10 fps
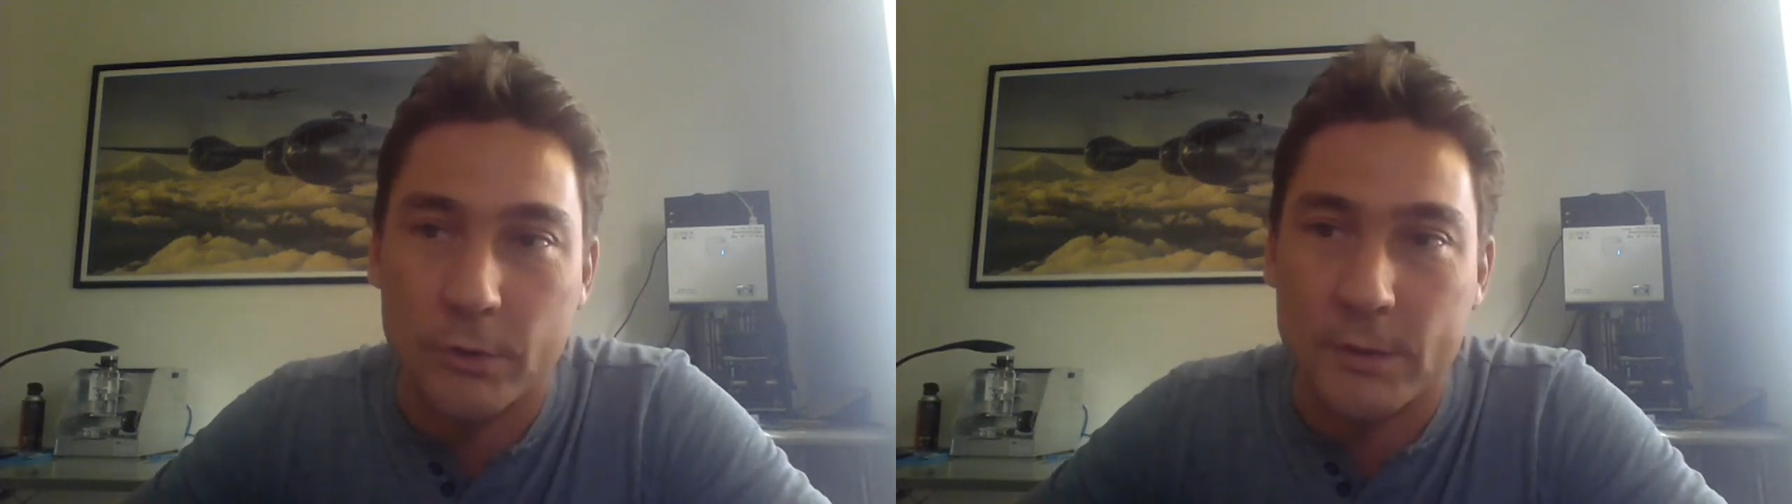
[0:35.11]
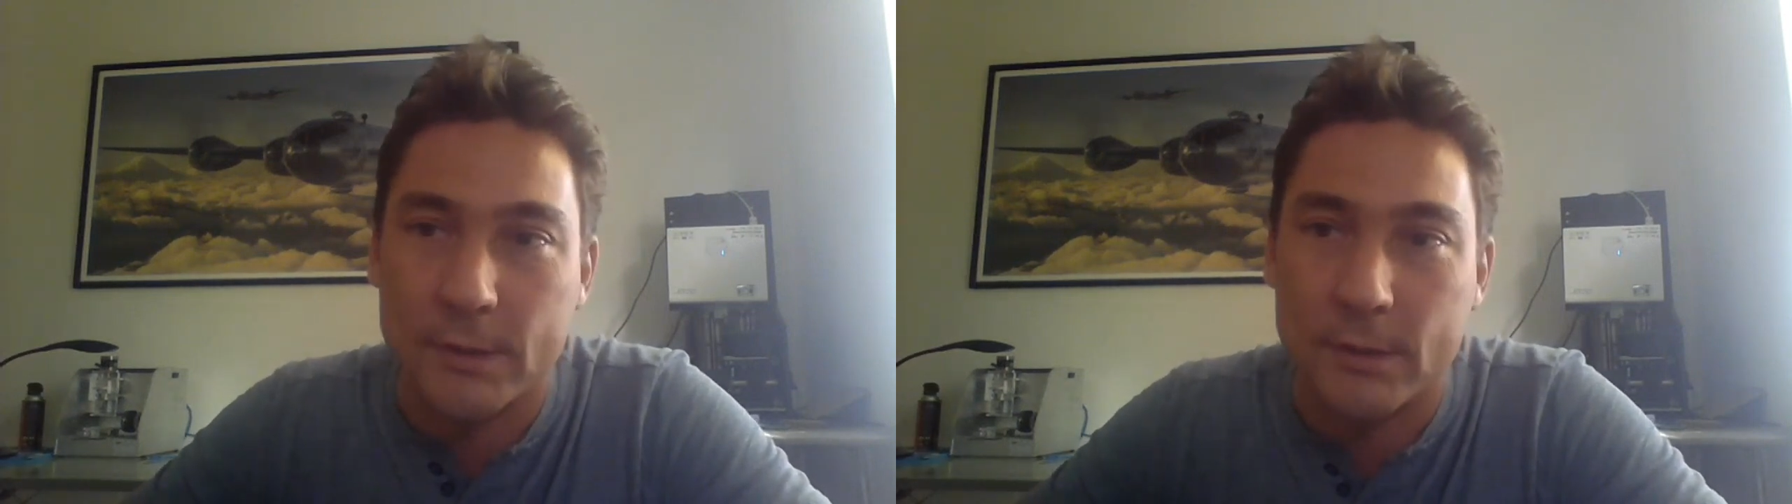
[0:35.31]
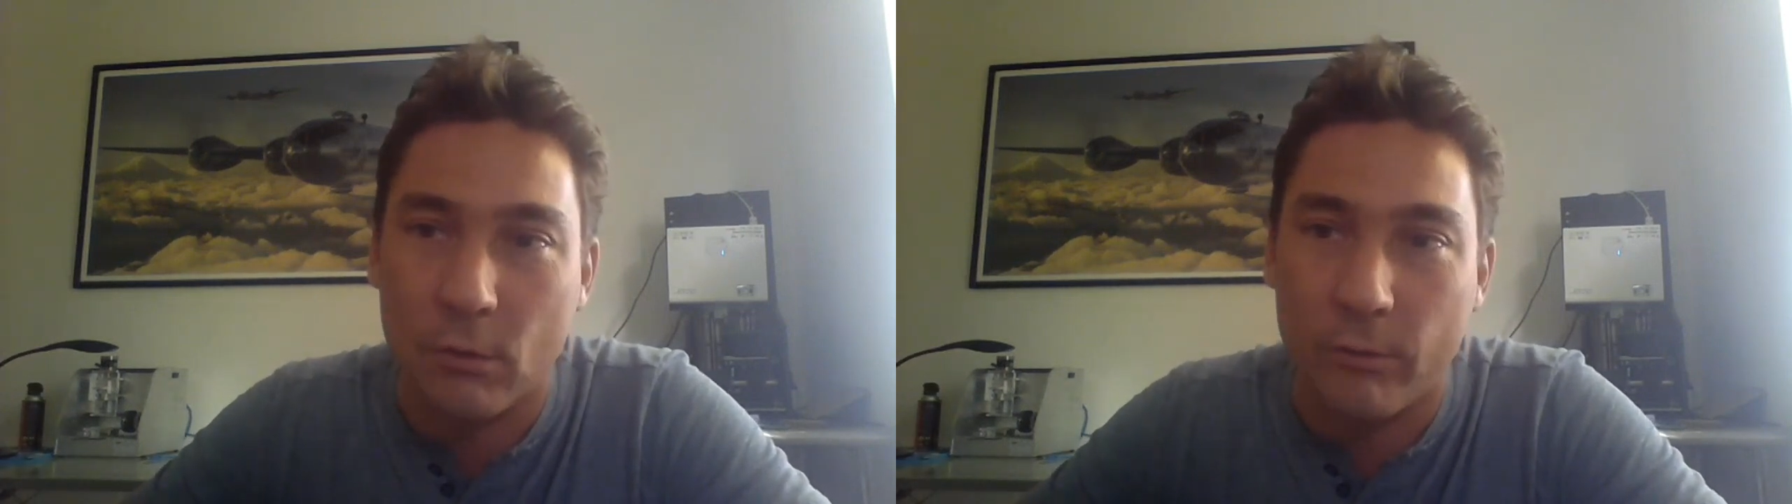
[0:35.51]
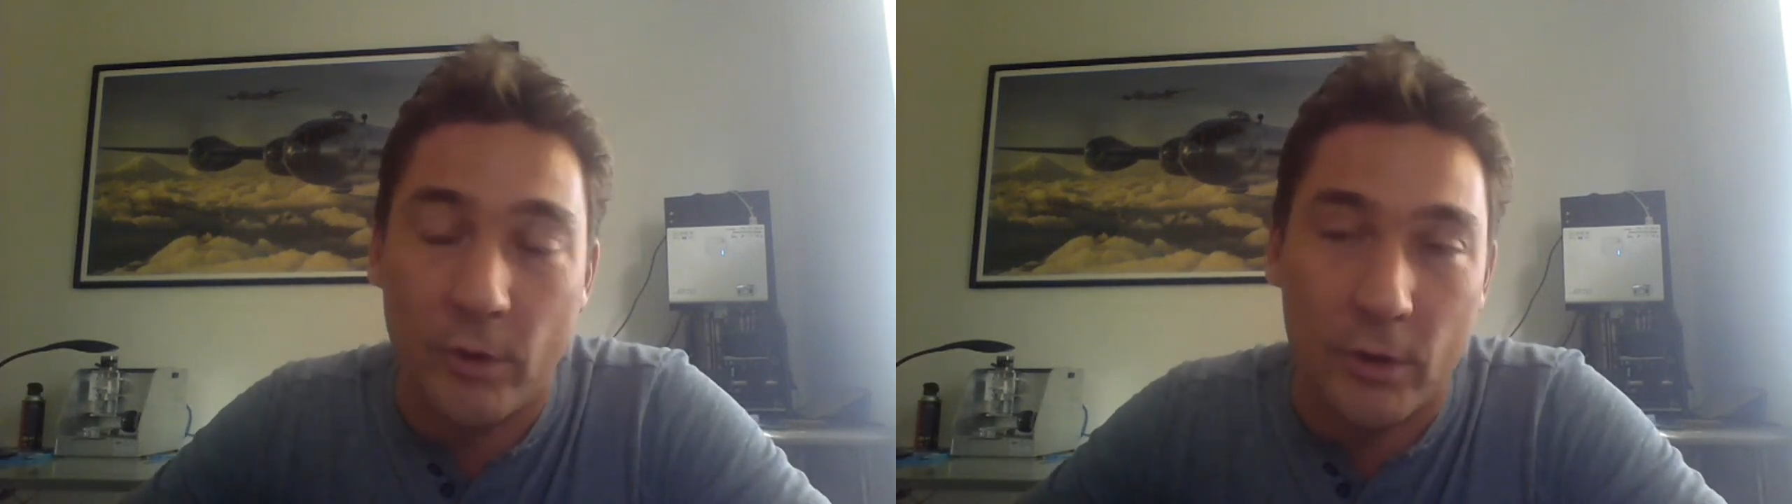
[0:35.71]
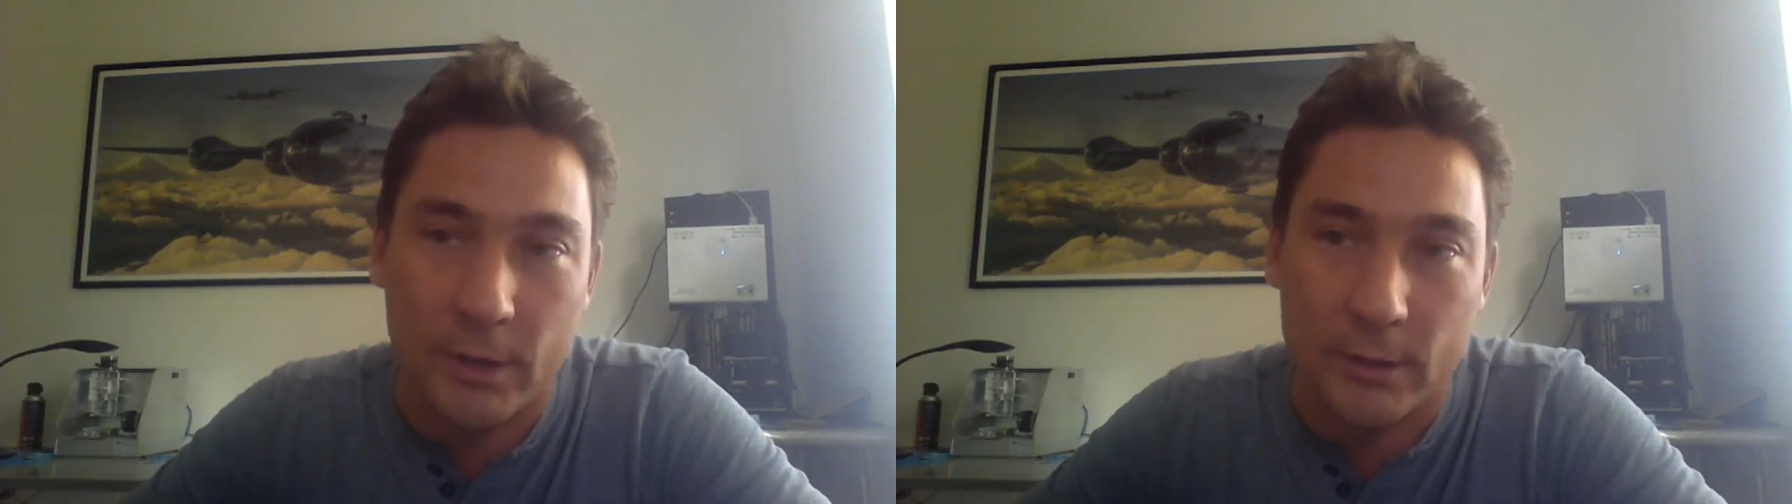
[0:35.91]
there's no
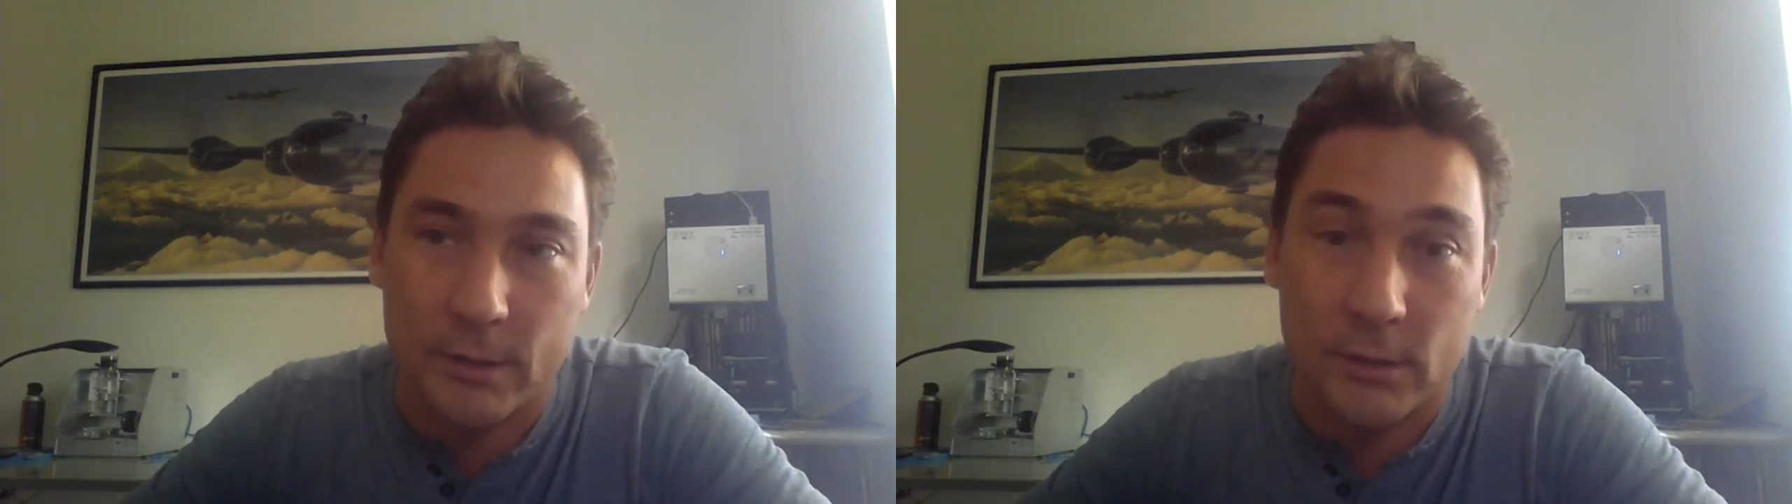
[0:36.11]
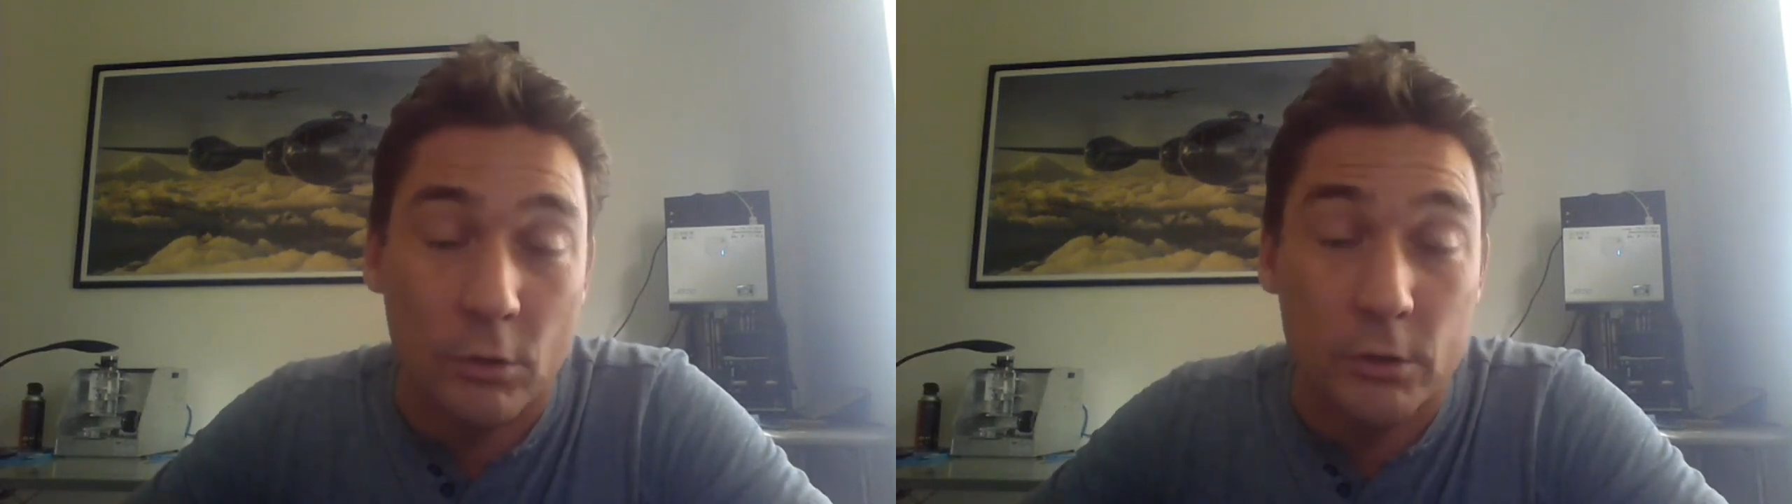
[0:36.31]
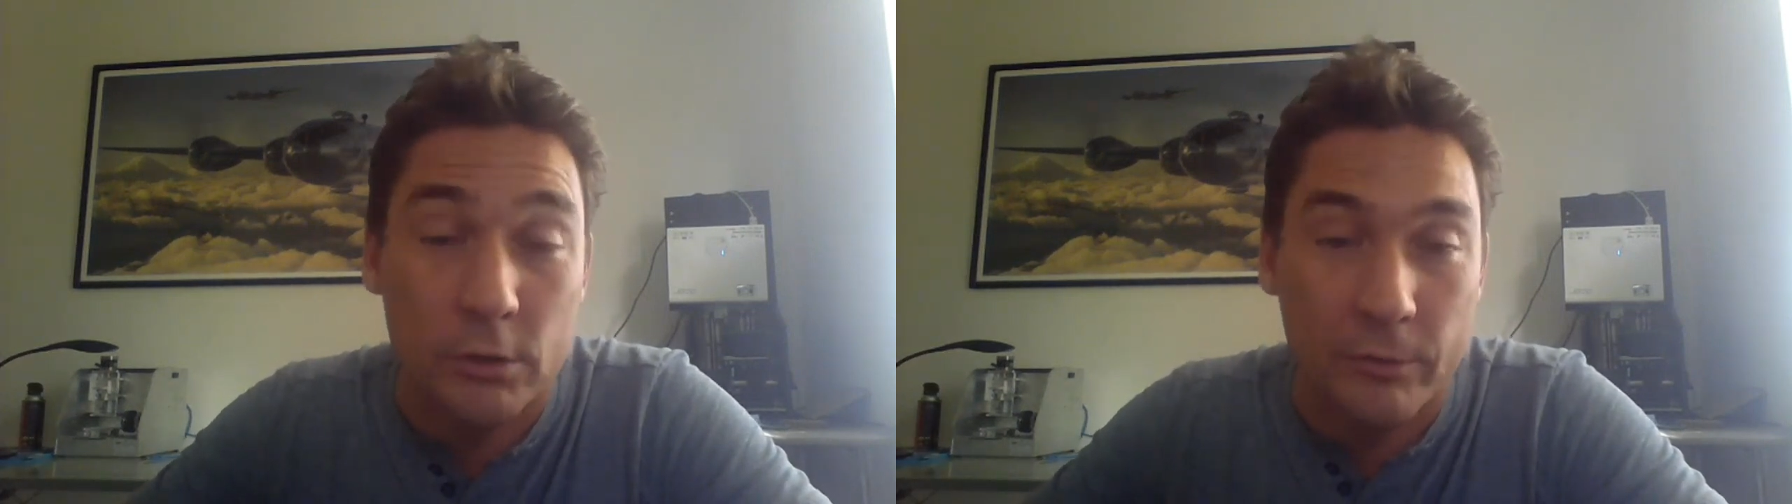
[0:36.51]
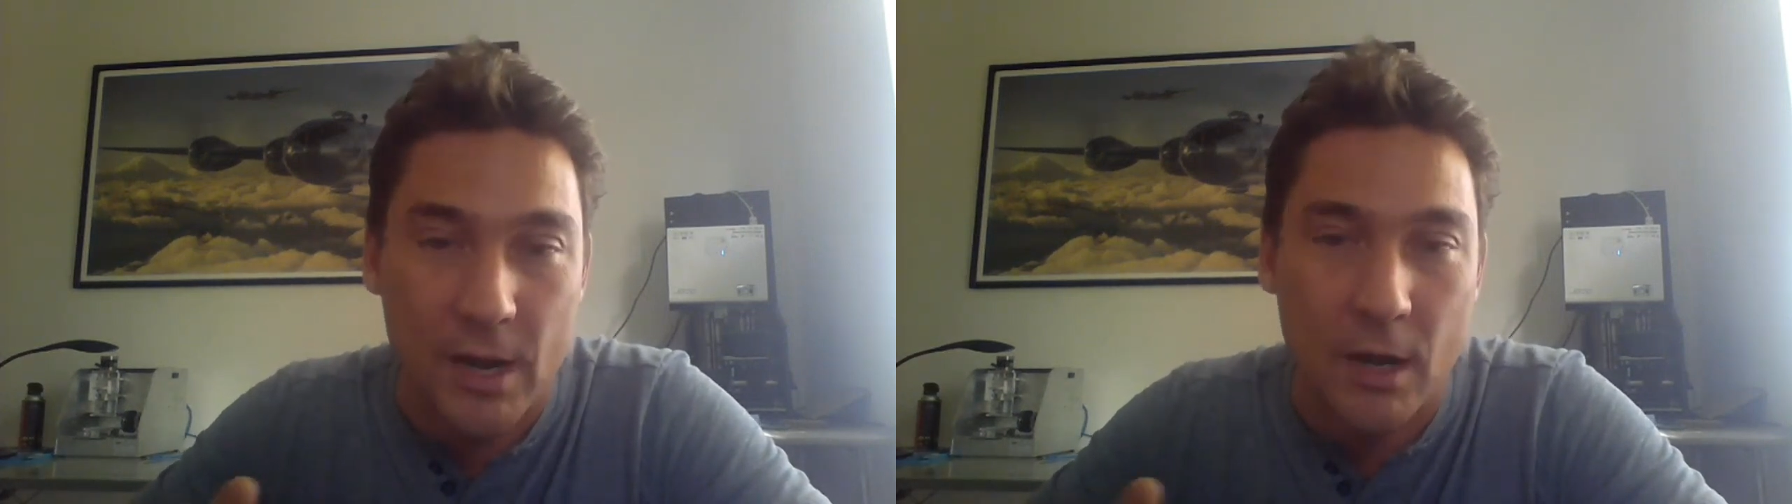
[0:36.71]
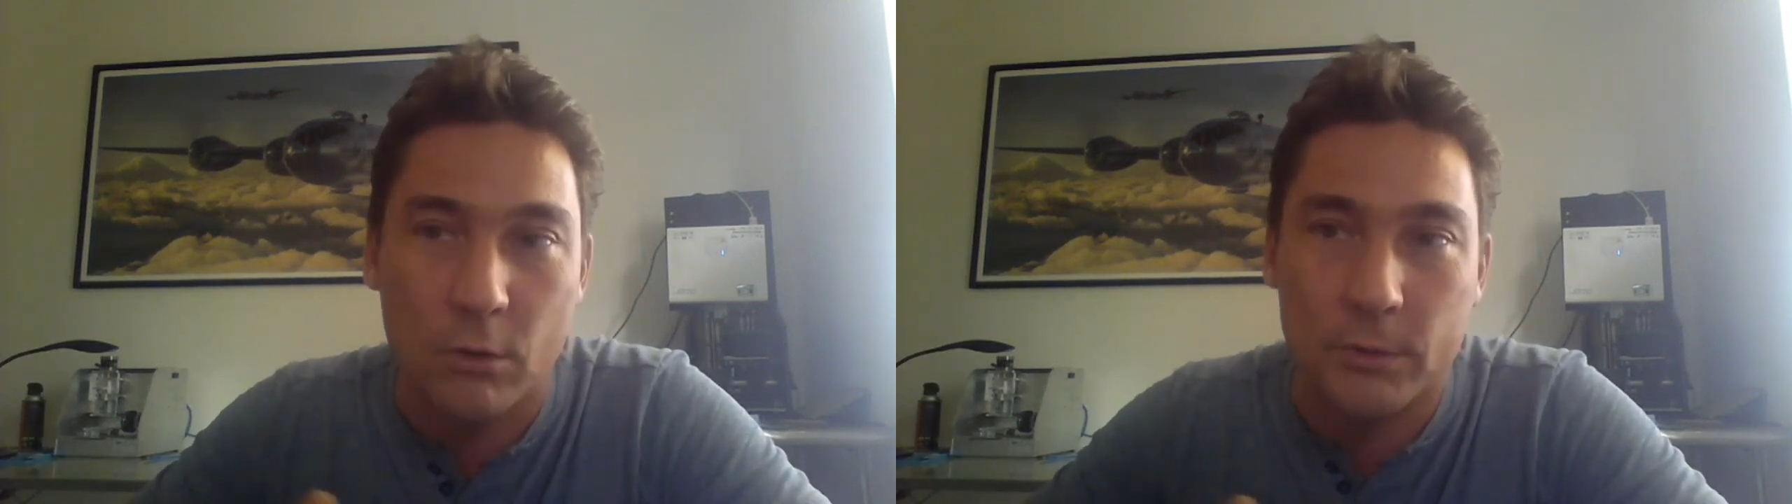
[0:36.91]
fun, and there's a lot of
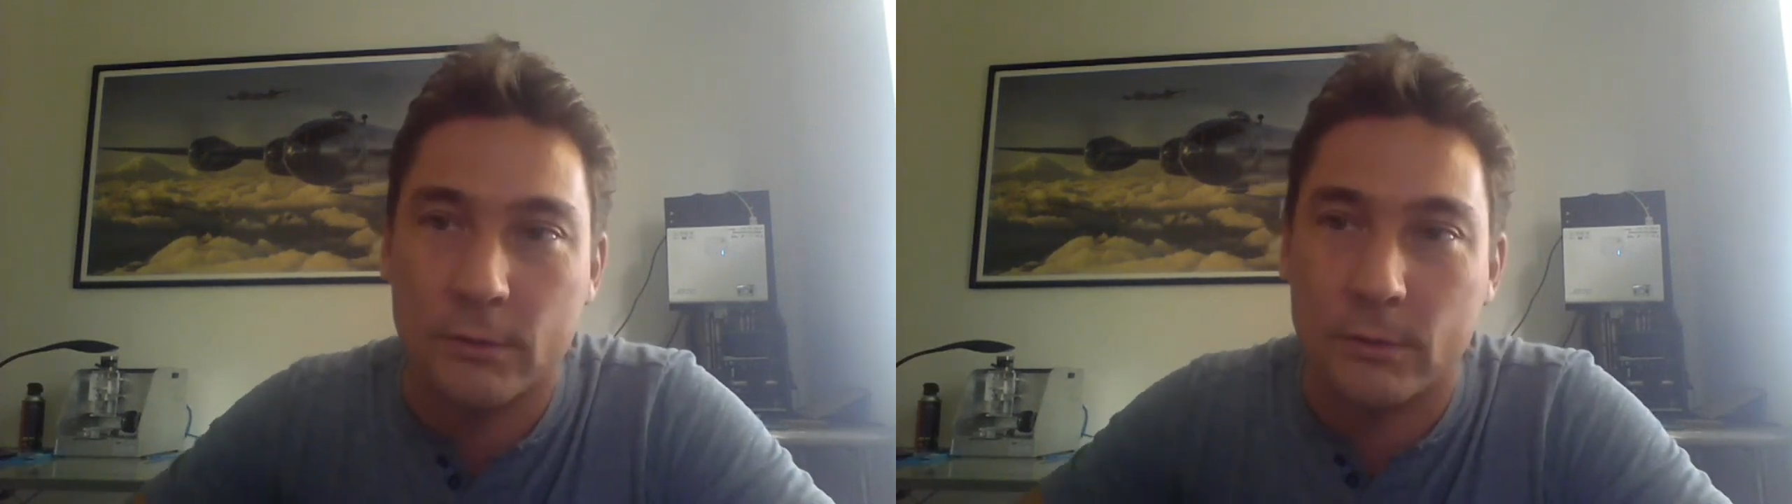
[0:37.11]
narcos,